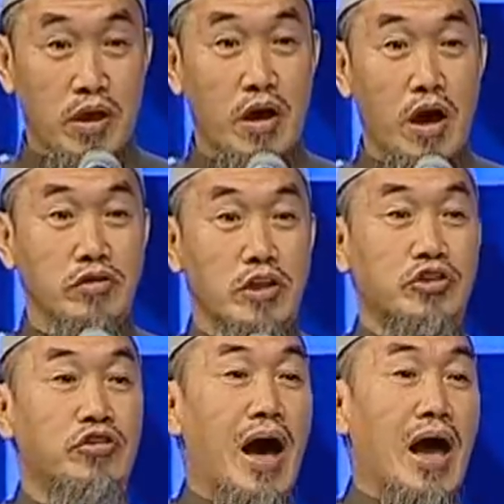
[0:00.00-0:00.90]
Because
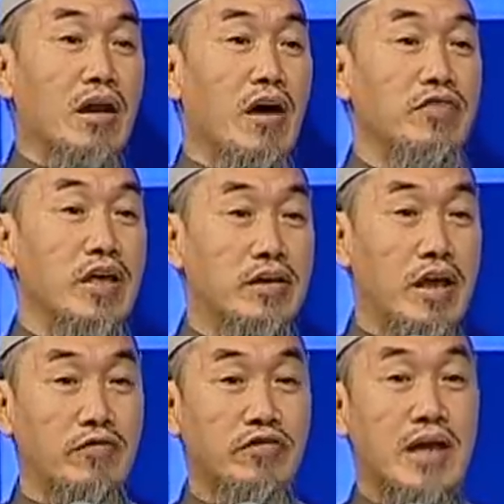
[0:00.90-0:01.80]
the trial of the
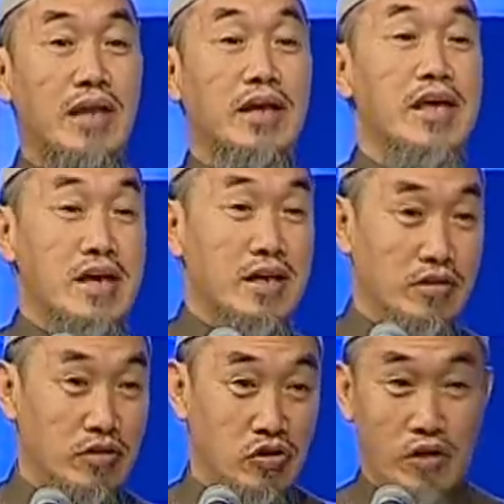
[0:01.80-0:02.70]
grave start
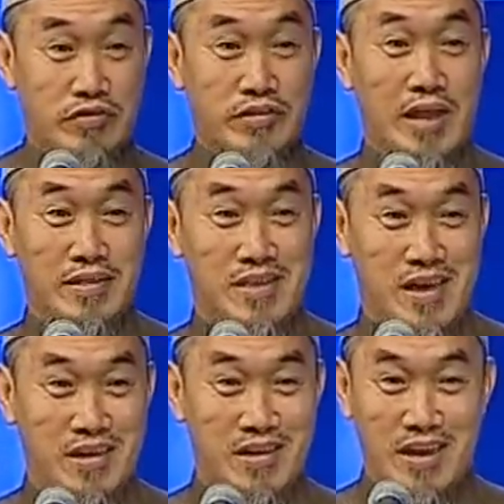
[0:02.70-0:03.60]
here, not start
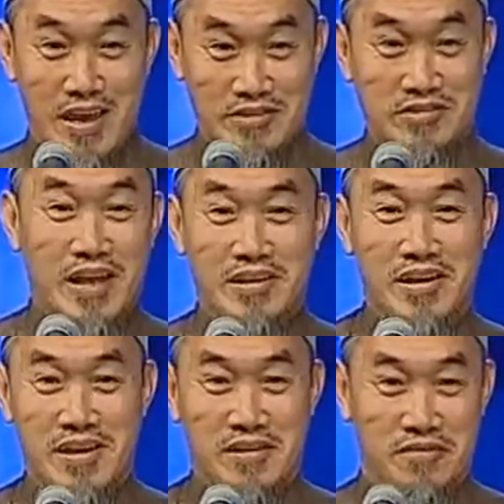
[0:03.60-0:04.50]
there. It start
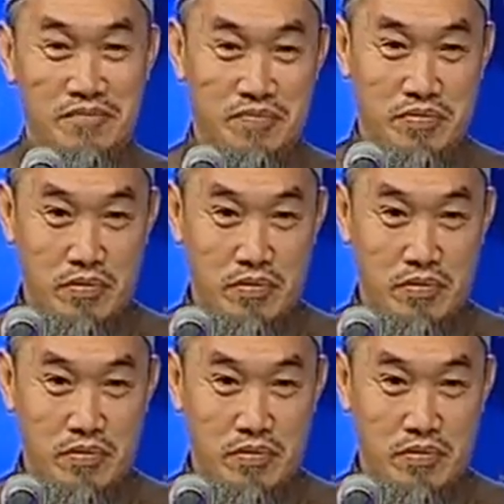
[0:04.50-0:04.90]
here.